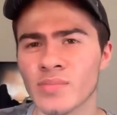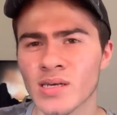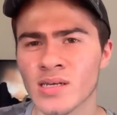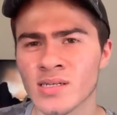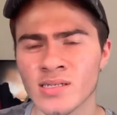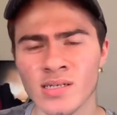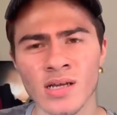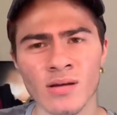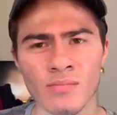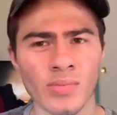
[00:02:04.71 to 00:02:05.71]
B's,
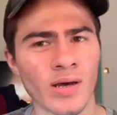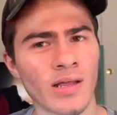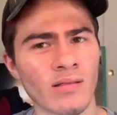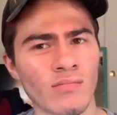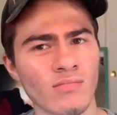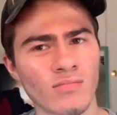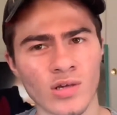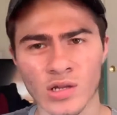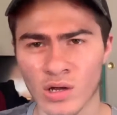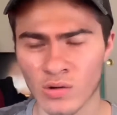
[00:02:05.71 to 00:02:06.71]
but,
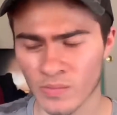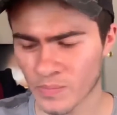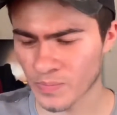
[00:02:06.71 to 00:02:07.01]
you know,